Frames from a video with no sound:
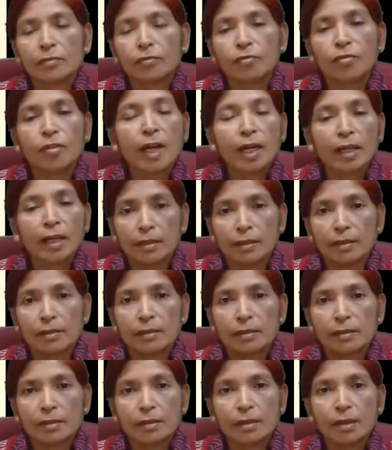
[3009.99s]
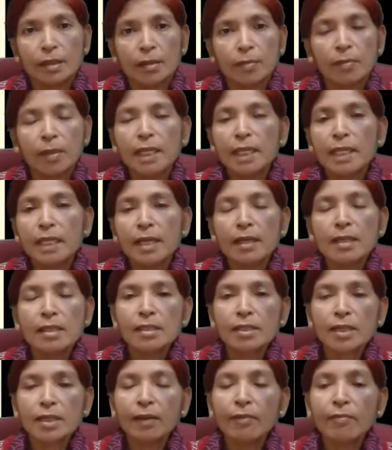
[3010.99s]
Why money has
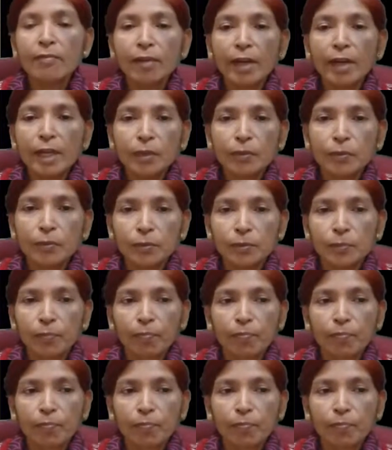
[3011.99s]
time value?